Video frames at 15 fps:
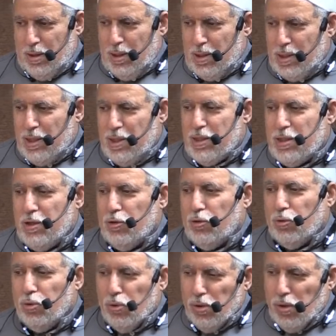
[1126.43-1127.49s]
This is
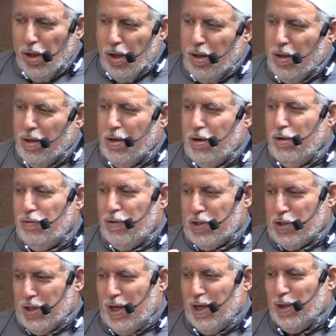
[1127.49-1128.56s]
too long of
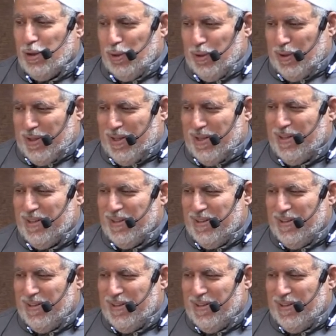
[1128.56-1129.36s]
a childhood.